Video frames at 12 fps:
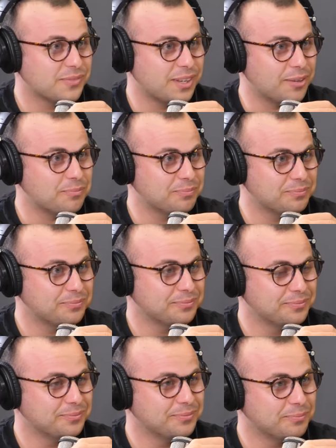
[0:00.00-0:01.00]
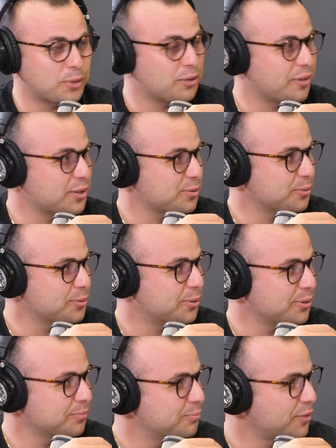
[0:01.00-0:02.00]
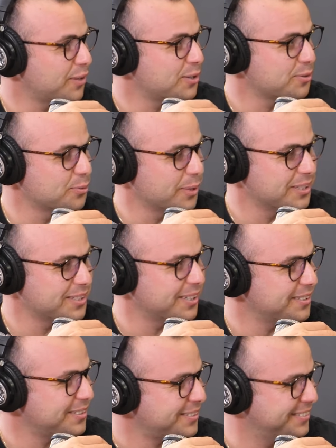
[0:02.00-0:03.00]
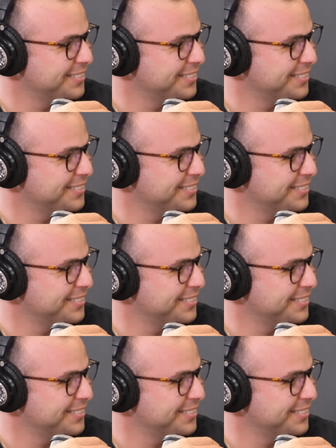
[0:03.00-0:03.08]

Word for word: Yeah. Motivational talk. Motivational Wednesdays.